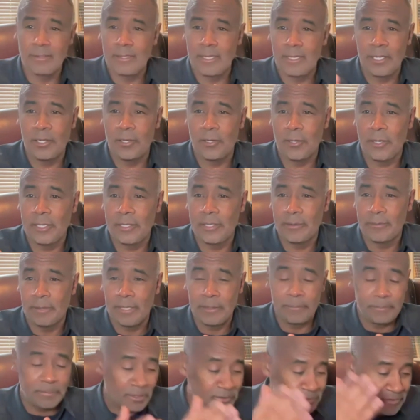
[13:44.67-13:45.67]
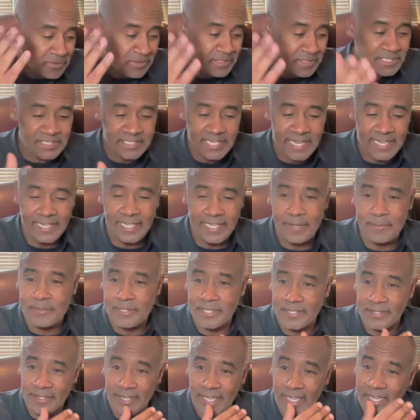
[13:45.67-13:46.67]
in building the stadiums
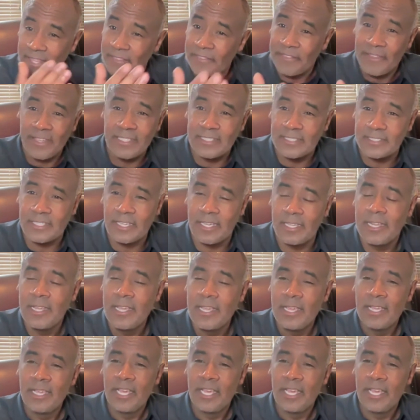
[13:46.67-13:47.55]
and getting things done?